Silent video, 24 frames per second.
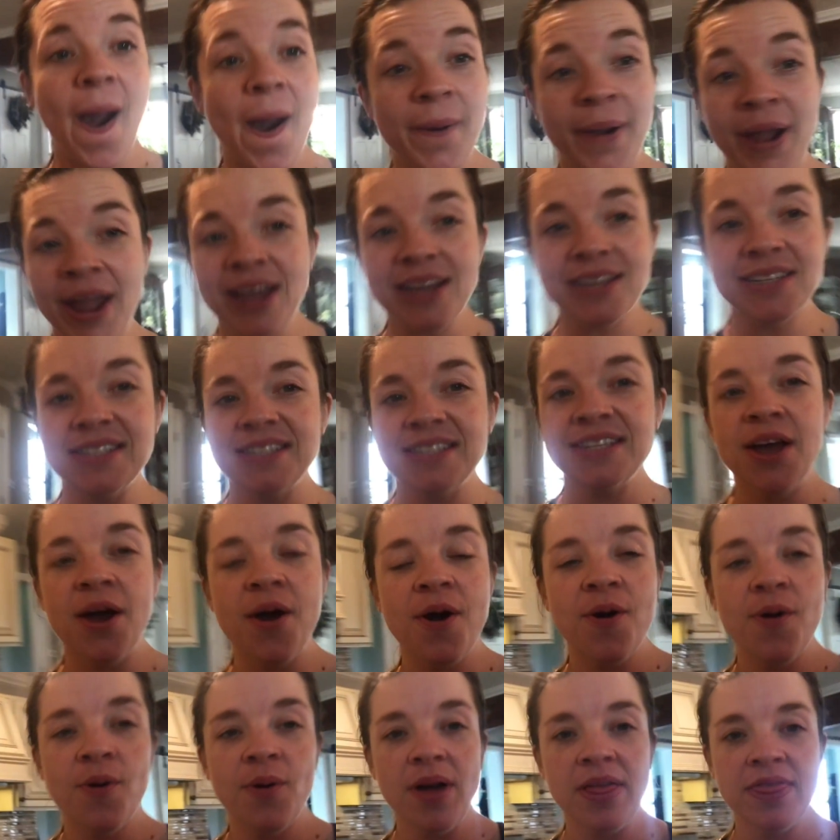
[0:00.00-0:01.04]
Okay,
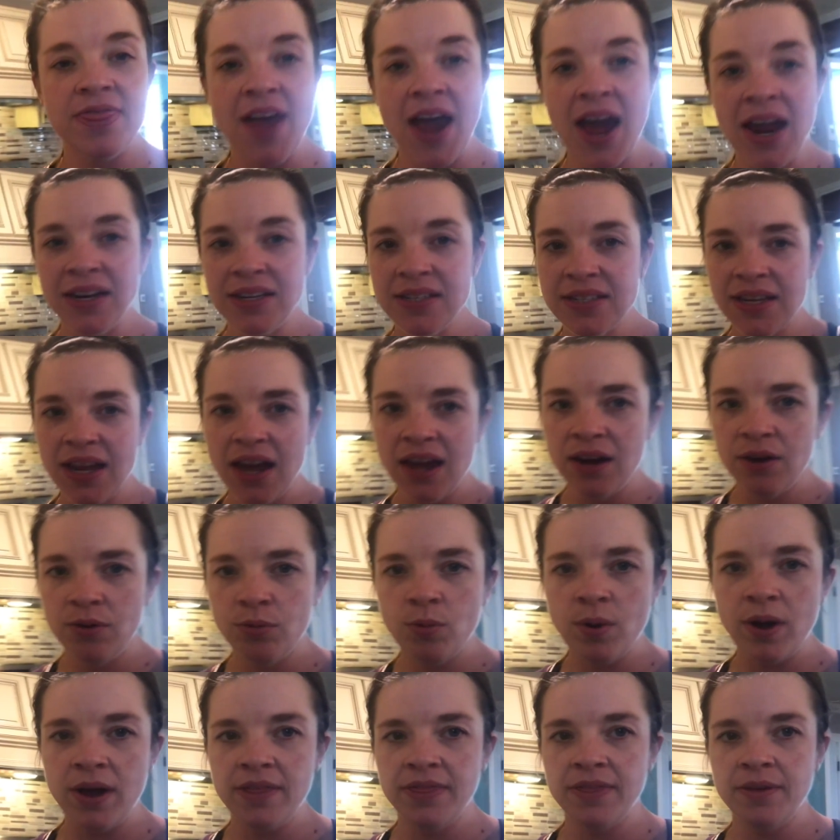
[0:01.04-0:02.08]
so that is kind of
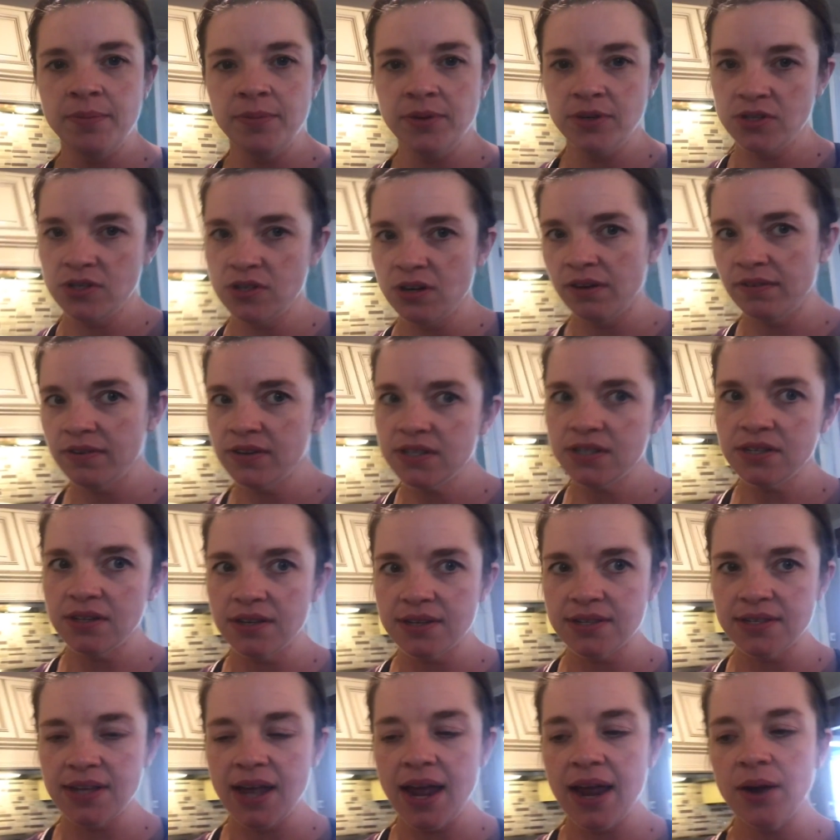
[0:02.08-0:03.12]
what the meal service
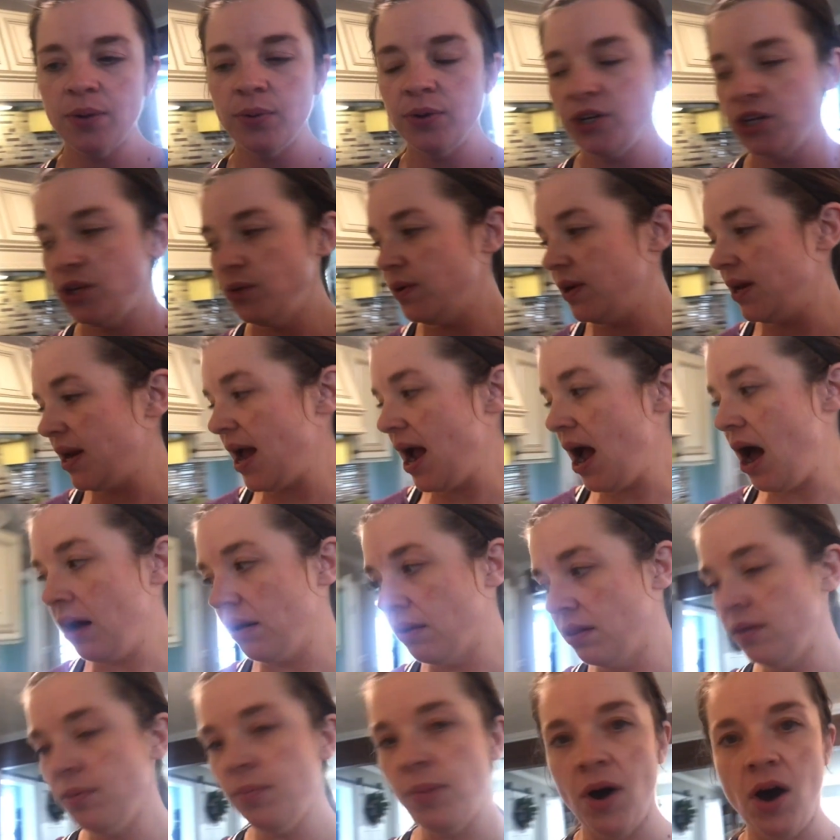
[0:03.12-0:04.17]
looks like when you get it out
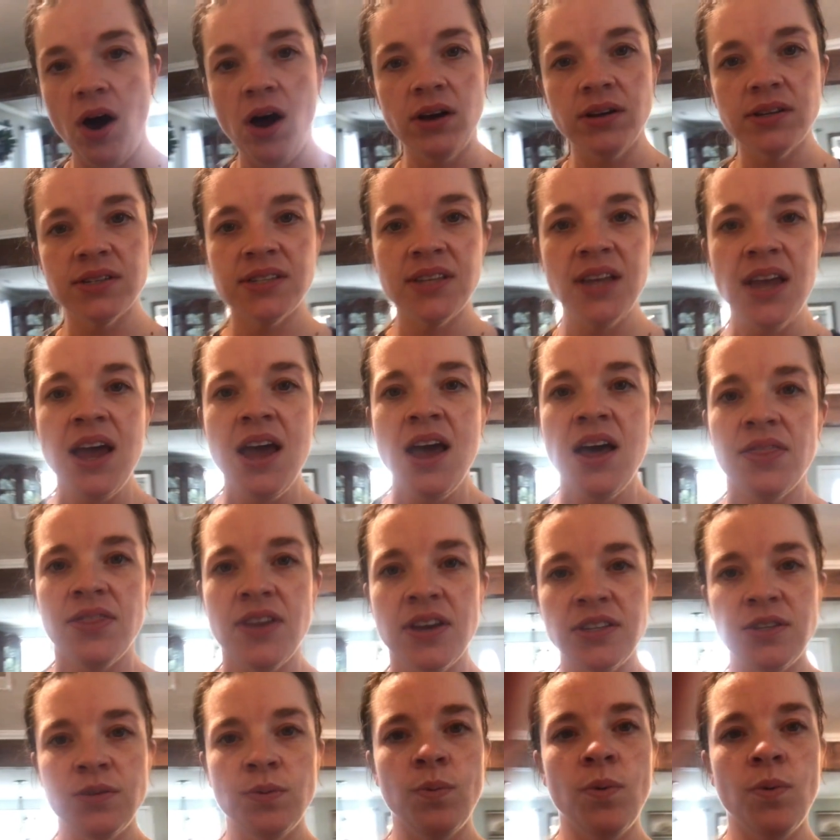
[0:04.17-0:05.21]
of the box. That's